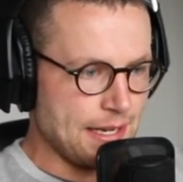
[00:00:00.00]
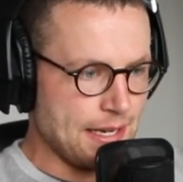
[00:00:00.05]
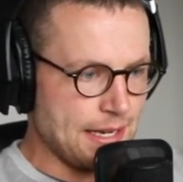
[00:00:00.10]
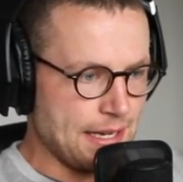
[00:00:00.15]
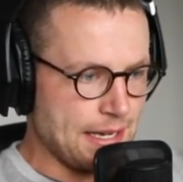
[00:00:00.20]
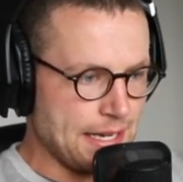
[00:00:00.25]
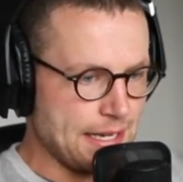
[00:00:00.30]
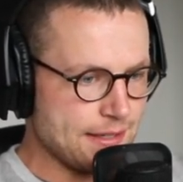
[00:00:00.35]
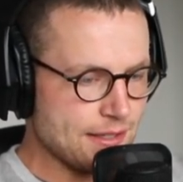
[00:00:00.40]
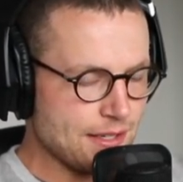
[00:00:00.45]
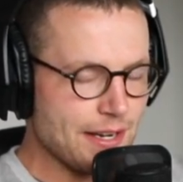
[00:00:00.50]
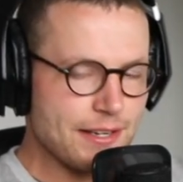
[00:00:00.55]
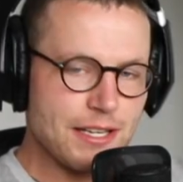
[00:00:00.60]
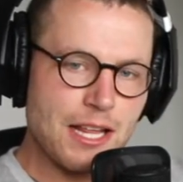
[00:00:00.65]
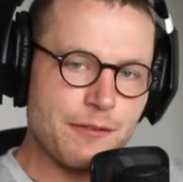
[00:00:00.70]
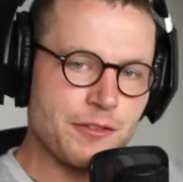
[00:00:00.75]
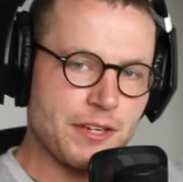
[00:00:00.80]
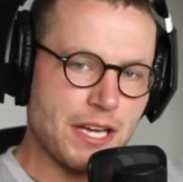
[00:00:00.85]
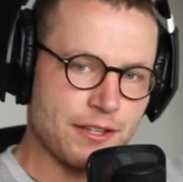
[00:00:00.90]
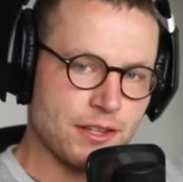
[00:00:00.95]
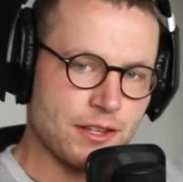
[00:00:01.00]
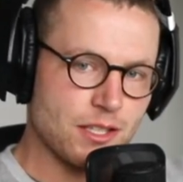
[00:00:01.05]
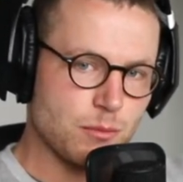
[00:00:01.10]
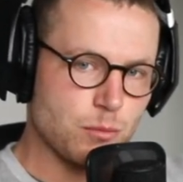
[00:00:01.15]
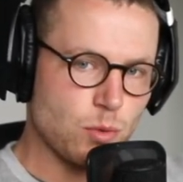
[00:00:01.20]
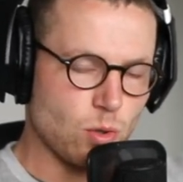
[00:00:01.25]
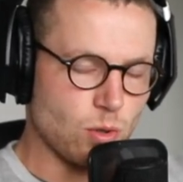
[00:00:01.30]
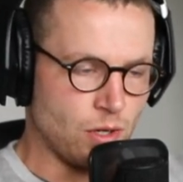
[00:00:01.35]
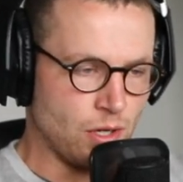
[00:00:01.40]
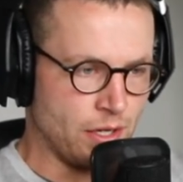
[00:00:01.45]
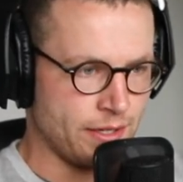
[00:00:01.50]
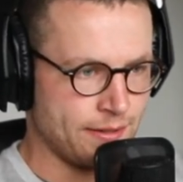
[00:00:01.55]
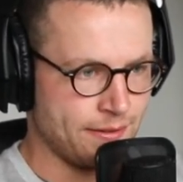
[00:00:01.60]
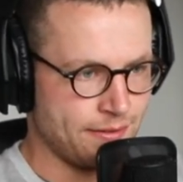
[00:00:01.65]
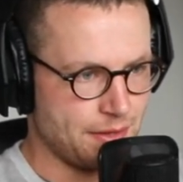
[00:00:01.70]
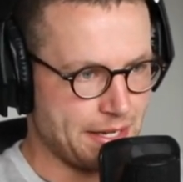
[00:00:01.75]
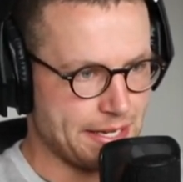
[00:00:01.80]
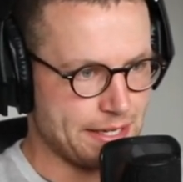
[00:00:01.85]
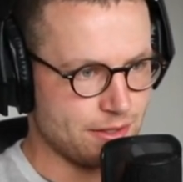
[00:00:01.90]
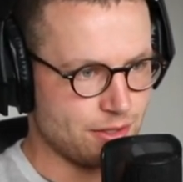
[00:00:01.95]
And I'd love nothing more
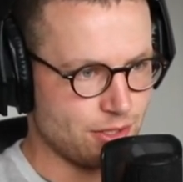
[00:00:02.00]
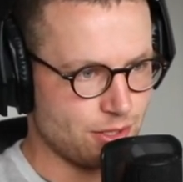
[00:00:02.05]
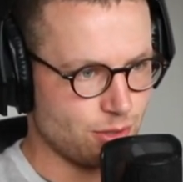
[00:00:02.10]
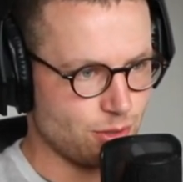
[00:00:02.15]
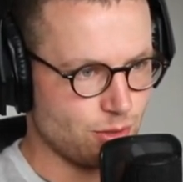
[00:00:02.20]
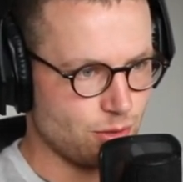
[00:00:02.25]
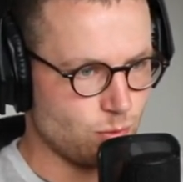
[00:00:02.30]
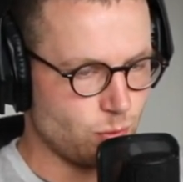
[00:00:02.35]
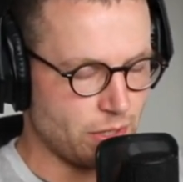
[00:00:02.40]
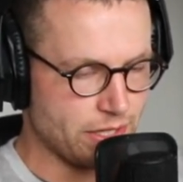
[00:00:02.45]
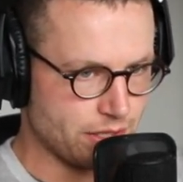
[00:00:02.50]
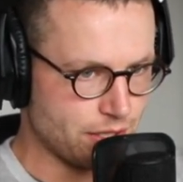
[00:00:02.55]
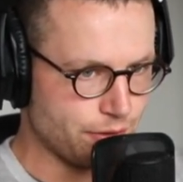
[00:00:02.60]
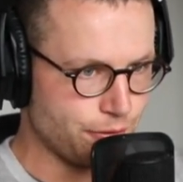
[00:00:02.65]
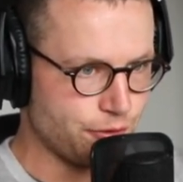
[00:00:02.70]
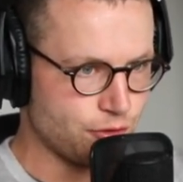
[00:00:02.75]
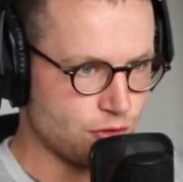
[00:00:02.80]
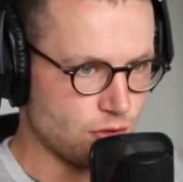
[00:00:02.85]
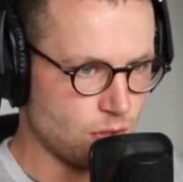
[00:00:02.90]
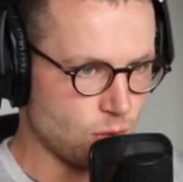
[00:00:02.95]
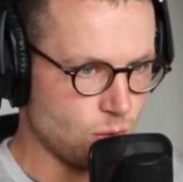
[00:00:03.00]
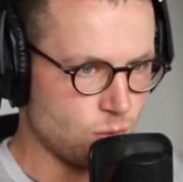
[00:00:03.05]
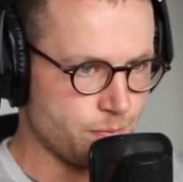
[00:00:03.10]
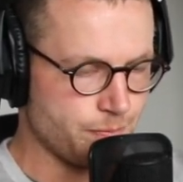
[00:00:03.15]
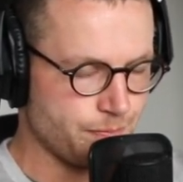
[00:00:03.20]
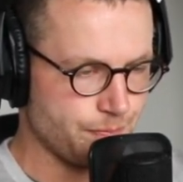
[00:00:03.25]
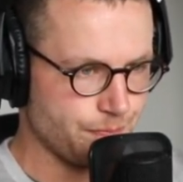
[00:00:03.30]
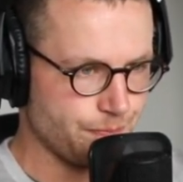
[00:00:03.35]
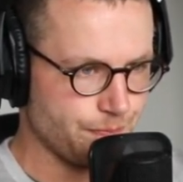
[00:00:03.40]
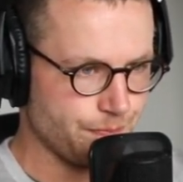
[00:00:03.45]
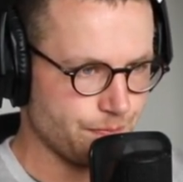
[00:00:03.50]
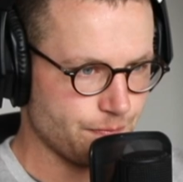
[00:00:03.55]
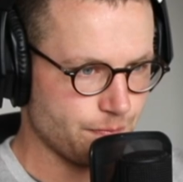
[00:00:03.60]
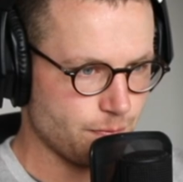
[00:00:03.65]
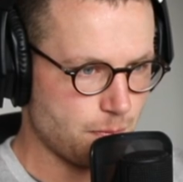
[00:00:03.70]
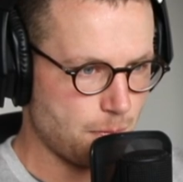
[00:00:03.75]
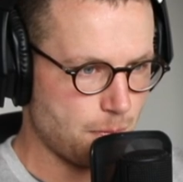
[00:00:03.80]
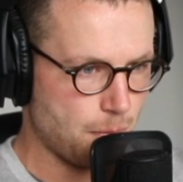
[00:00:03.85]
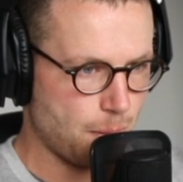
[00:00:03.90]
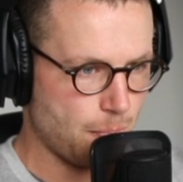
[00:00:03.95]
than to, once and for all,
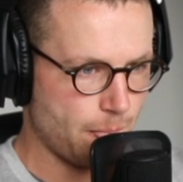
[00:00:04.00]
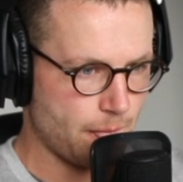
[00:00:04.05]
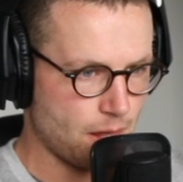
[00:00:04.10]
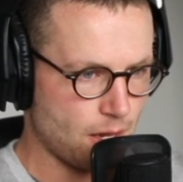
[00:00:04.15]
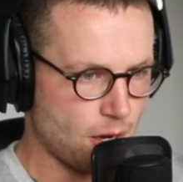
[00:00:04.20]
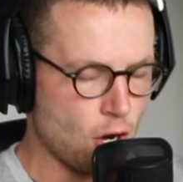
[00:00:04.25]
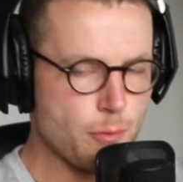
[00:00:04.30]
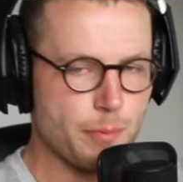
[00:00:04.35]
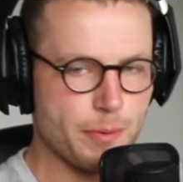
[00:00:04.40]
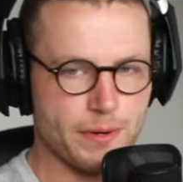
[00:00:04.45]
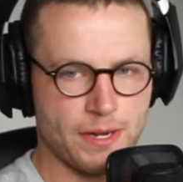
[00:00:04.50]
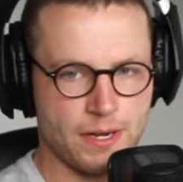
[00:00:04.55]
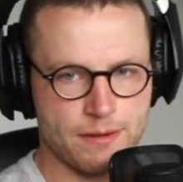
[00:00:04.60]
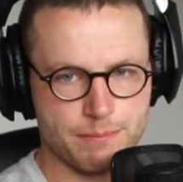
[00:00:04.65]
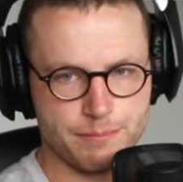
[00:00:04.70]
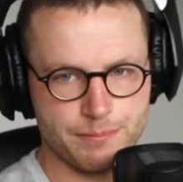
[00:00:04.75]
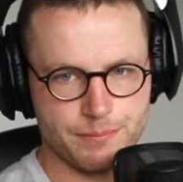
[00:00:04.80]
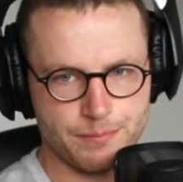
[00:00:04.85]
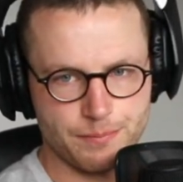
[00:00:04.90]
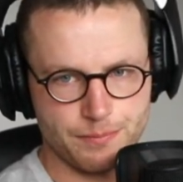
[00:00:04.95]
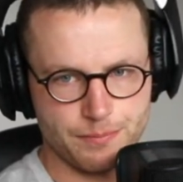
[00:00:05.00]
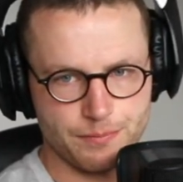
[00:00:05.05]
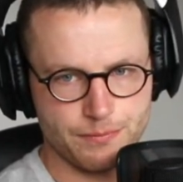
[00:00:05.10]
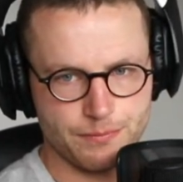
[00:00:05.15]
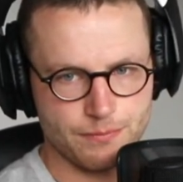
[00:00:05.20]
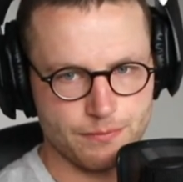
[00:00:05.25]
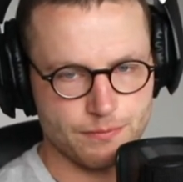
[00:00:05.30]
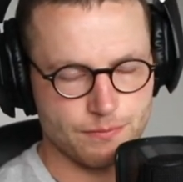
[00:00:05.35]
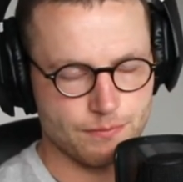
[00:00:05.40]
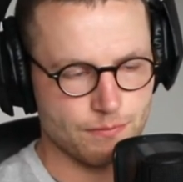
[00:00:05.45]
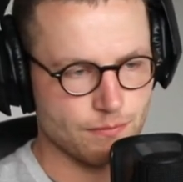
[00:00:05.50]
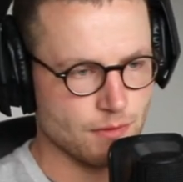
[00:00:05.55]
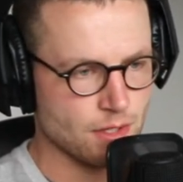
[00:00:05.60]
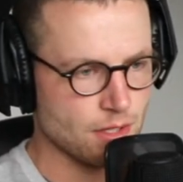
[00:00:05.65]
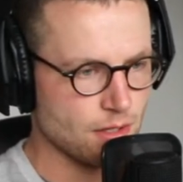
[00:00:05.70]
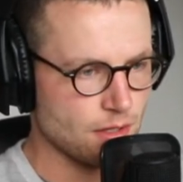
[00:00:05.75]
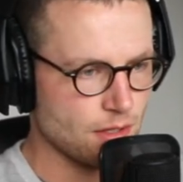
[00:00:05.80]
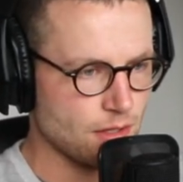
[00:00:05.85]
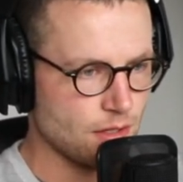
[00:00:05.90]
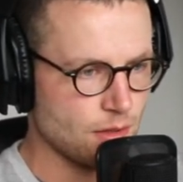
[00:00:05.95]
open up,
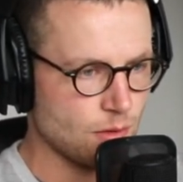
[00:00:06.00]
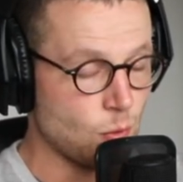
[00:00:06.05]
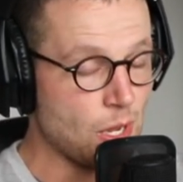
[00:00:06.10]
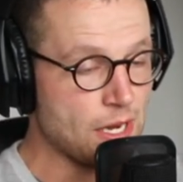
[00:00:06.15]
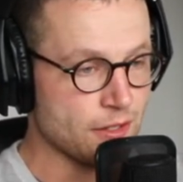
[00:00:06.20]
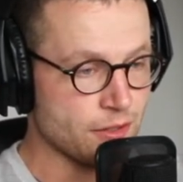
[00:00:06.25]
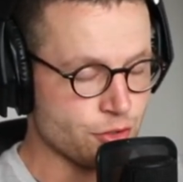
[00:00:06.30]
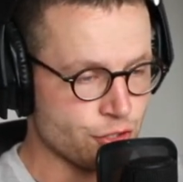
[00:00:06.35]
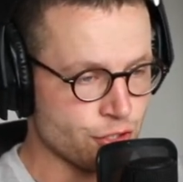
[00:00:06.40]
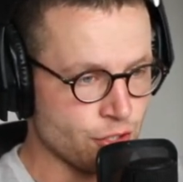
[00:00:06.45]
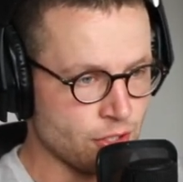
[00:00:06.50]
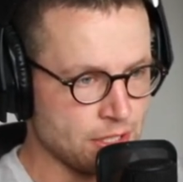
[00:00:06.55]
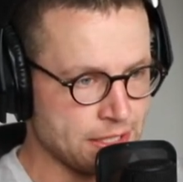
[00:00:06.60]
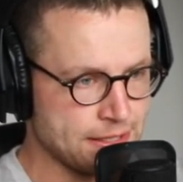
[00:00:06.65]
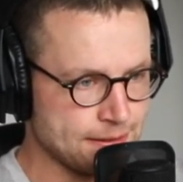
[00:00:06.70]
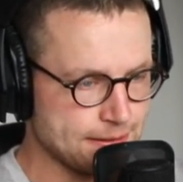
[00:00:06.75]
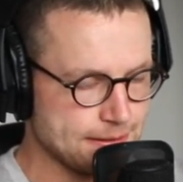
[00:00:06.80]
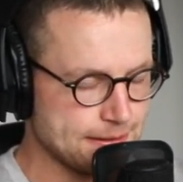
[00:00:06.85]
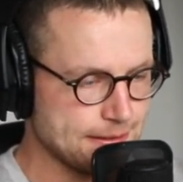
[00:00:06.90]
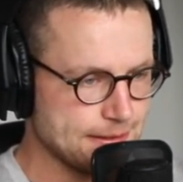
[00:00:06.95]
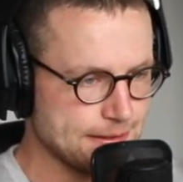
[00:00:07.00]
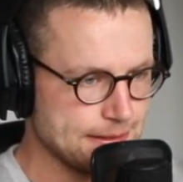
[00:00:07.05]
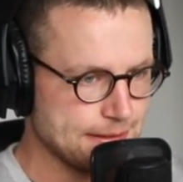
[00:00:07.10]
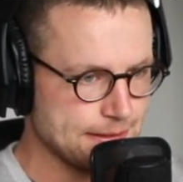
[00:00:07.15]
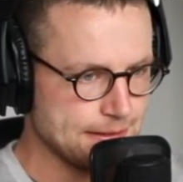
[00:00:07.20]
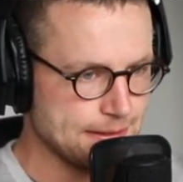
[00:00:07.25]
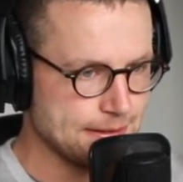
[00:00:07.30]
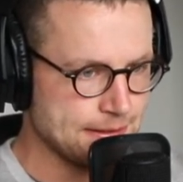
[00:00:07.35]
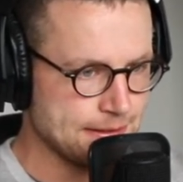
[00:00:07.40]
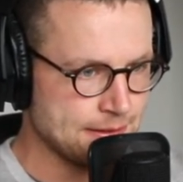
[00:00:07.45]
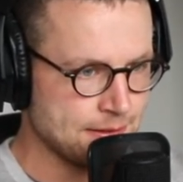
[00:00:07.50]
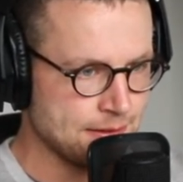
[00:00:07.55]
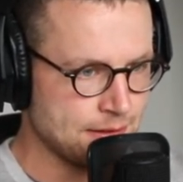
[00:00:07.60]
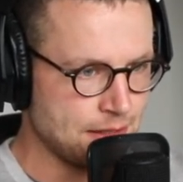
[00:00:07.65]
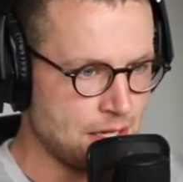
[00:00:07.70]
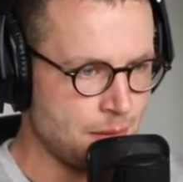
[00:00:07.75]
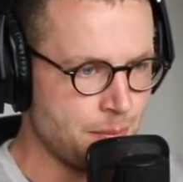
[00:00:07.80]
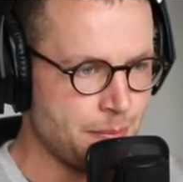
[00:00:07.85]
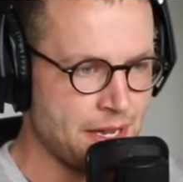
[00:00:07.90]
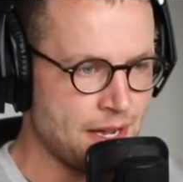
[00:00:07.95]
well and truly,
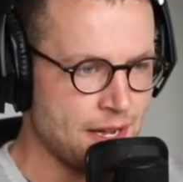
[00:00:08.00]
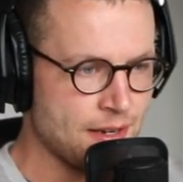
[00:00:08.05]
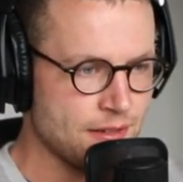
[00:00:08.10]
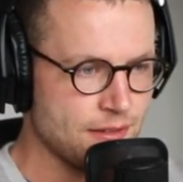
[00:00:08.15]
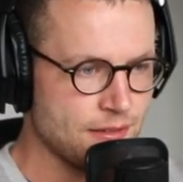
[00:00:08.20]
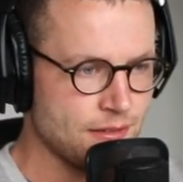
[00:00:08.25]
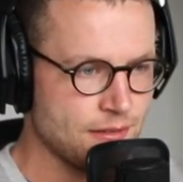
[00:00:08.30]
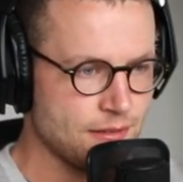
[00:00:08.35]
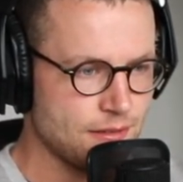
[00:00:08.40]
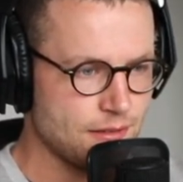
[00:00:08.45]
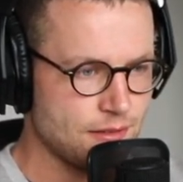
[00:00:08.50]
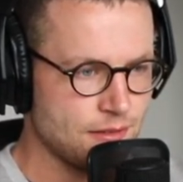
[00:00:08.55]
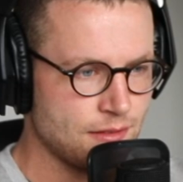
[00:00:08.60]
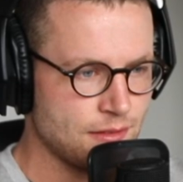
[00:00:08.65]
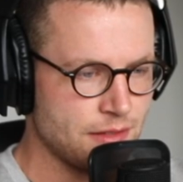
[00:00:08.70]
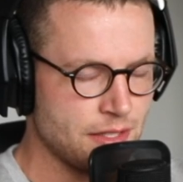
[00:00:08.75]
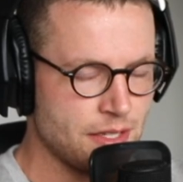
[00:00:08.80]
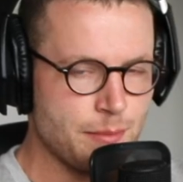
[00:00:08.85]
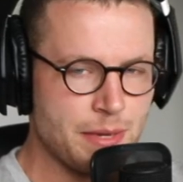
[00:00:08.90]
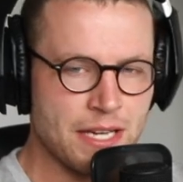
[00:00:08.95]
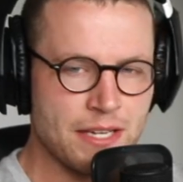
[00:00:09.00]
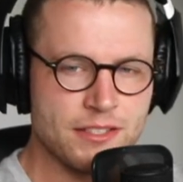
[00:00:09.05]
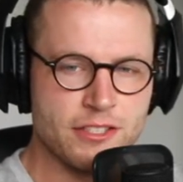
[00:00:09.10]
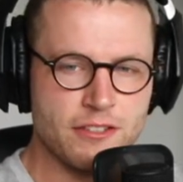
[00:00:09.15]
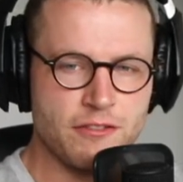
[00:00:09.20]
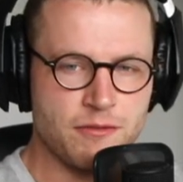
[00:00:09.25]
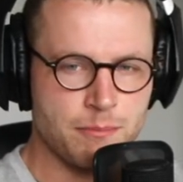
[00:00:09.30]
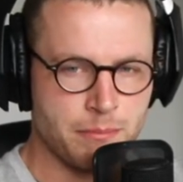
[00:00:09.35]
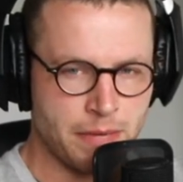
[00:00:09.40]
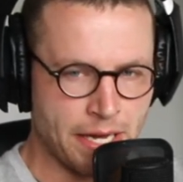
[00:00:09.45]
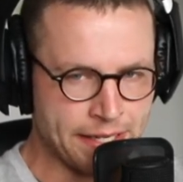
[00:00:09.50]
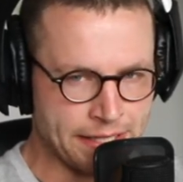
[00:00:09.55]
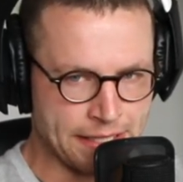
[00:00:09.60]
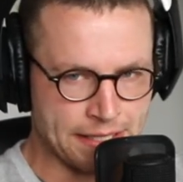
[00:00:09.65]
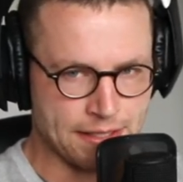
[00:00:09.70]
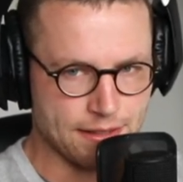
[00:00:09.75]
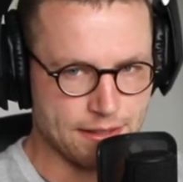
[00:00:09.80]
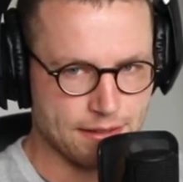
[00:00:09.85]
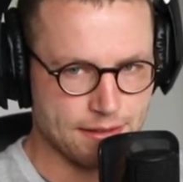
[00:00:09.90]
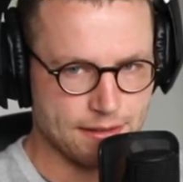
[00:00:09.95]
about the amount of money
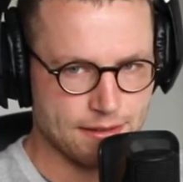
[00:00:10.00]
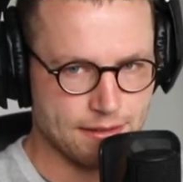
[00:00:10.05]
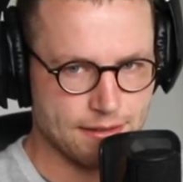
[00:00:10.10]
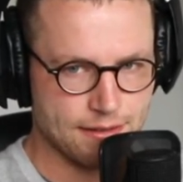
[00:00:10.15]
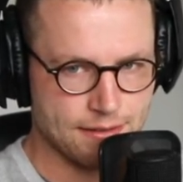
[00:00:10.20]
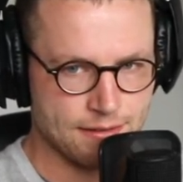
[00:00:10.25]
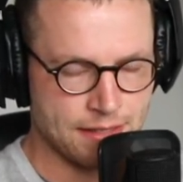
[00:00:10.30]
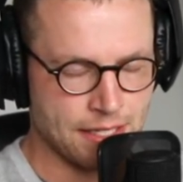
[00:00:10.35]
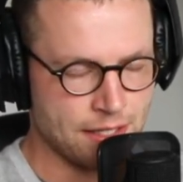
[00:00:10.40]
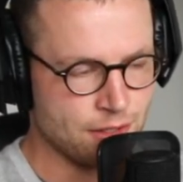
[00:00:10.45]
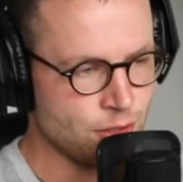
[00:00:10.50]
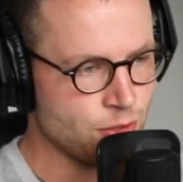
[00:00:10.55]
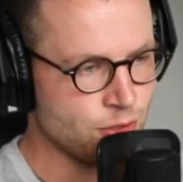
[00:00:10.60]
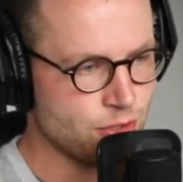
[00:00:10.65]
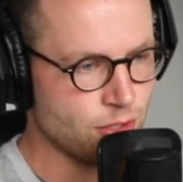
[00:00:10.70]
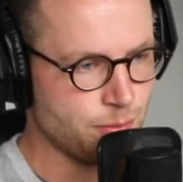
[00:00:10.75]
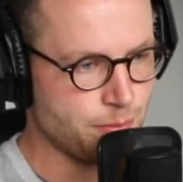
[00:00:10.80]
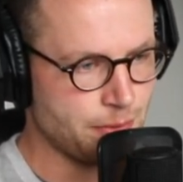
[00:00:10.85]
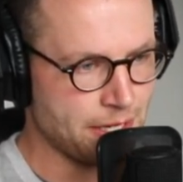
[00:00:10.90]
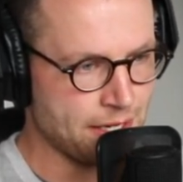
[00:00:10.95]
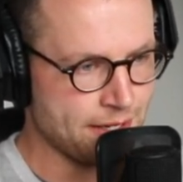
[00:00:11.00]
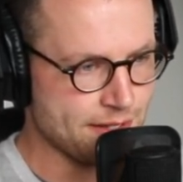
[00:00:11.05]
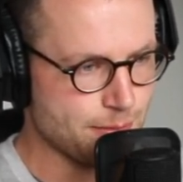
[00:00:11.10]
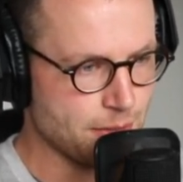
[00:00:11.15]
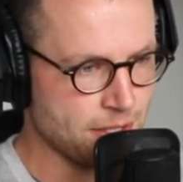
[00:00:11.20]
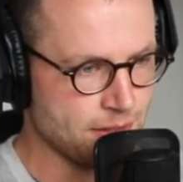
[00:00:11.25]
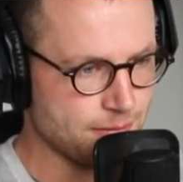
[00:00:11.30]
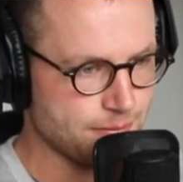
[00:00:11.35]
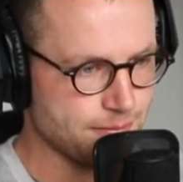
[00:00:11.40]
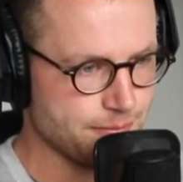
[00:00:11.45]
that YouTube pays me,